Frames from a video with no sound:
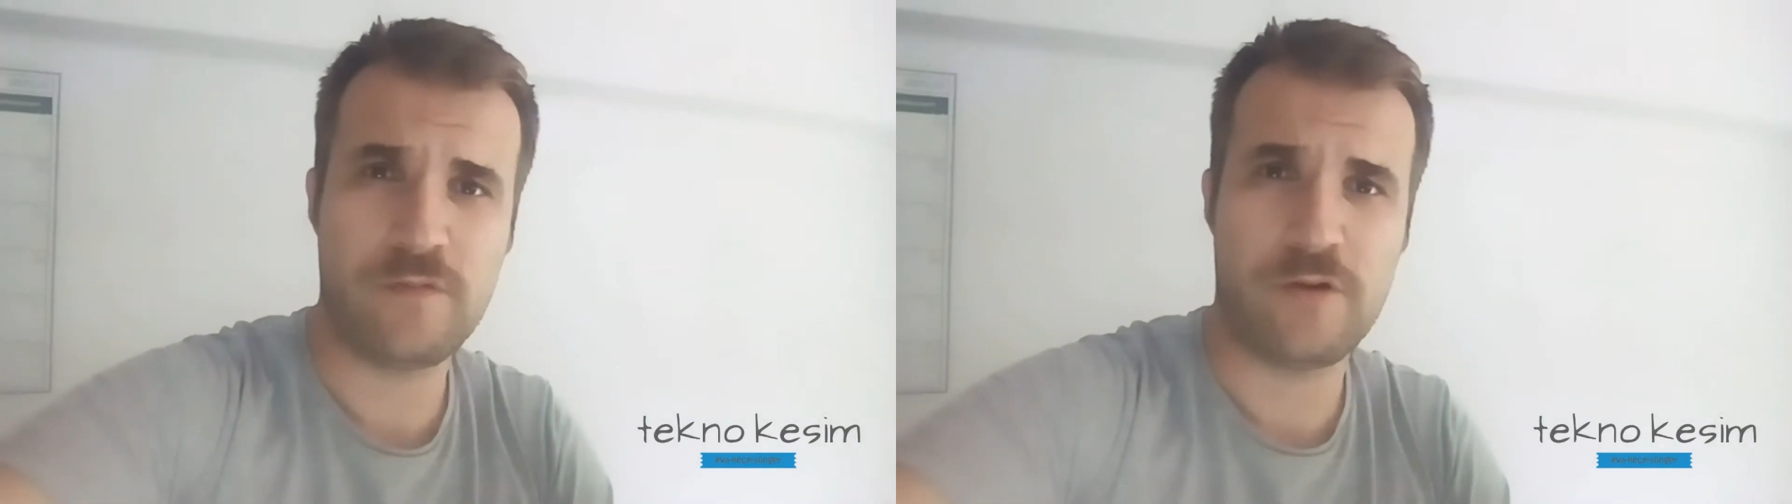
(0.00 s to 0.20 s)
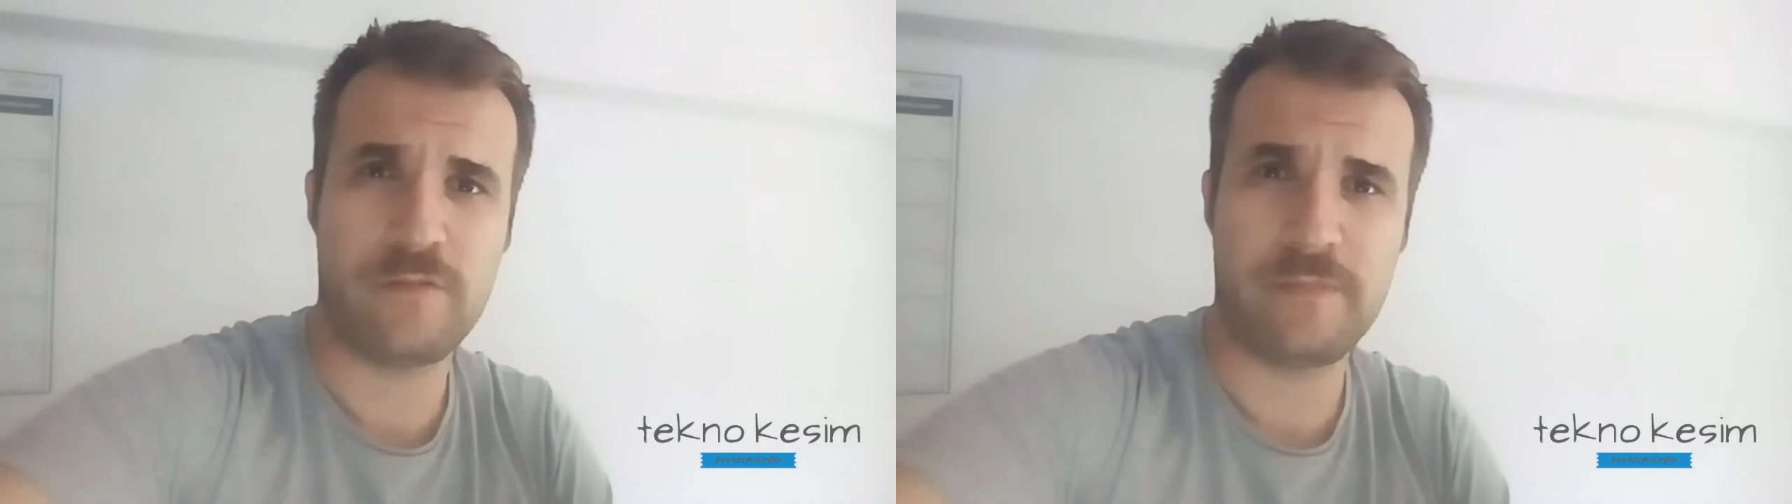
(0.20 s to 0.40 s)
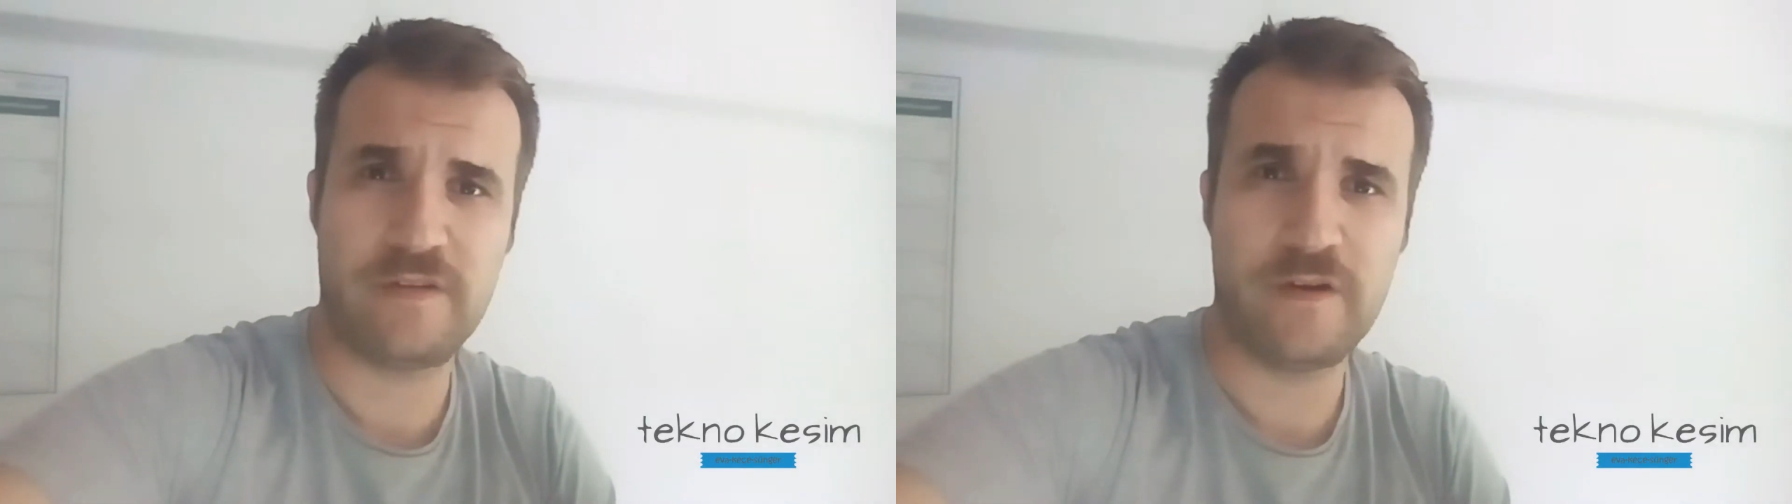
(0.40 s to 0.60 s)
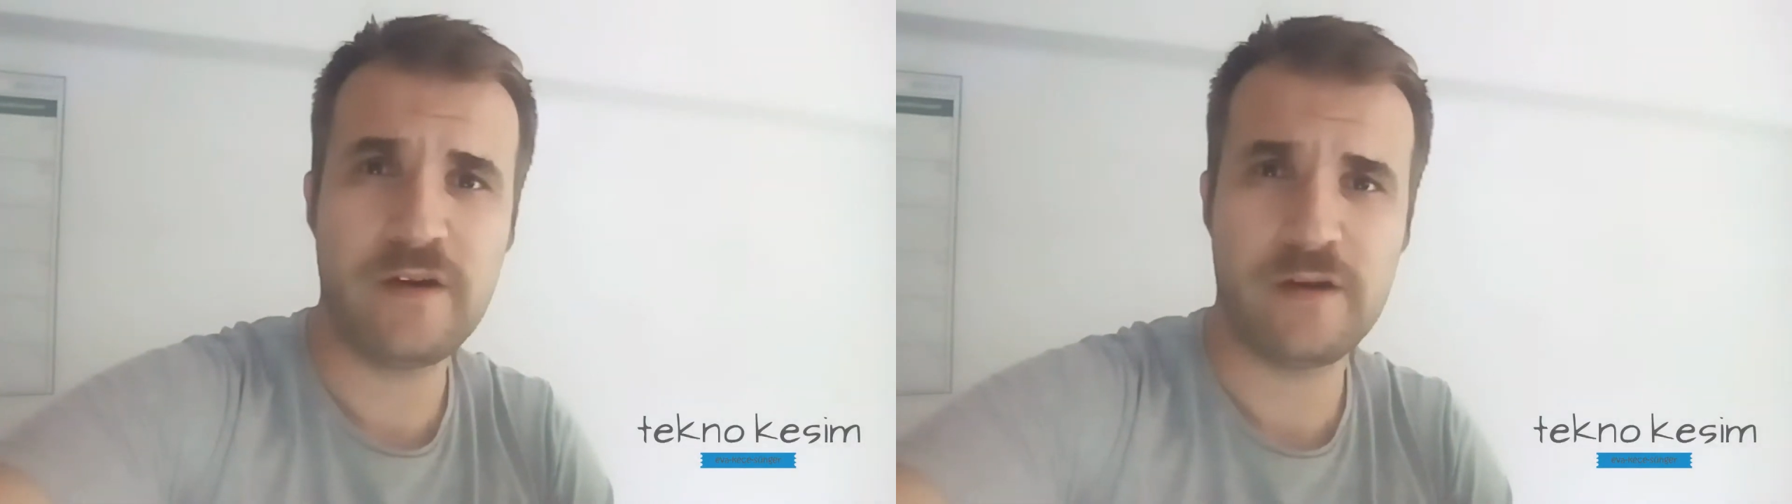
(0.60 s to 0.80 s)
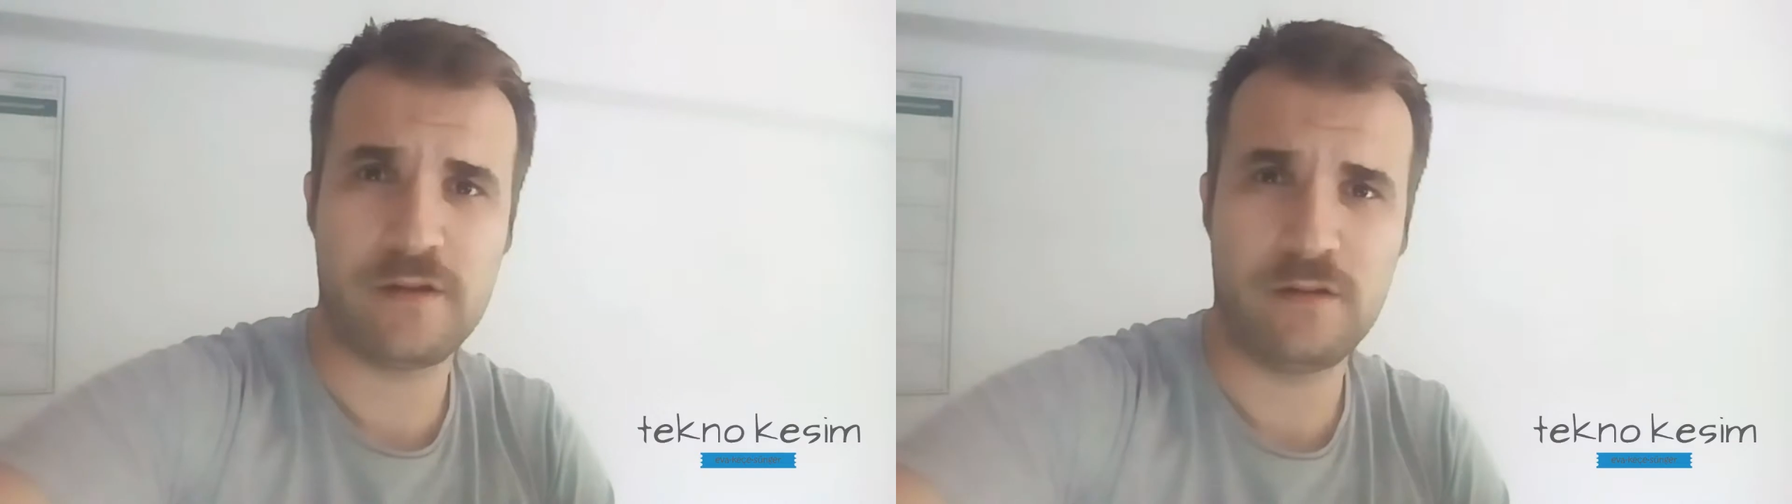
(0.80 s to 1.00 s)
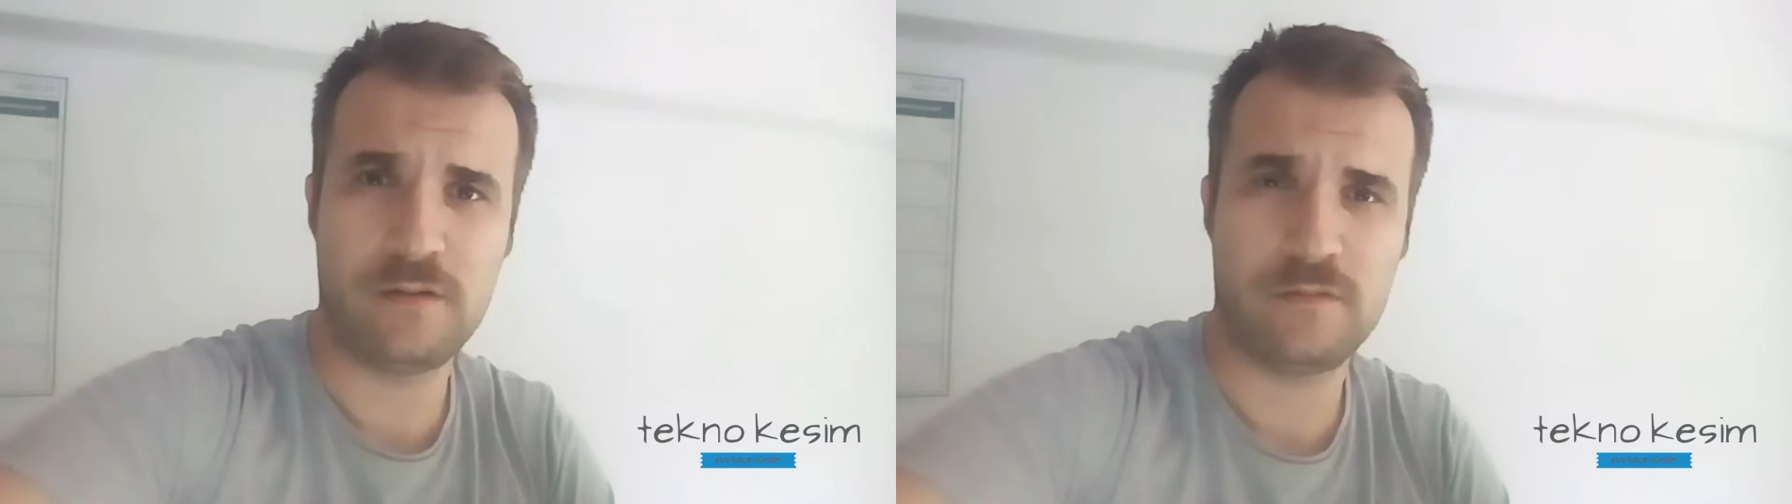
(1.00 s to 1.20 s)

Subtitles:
your material,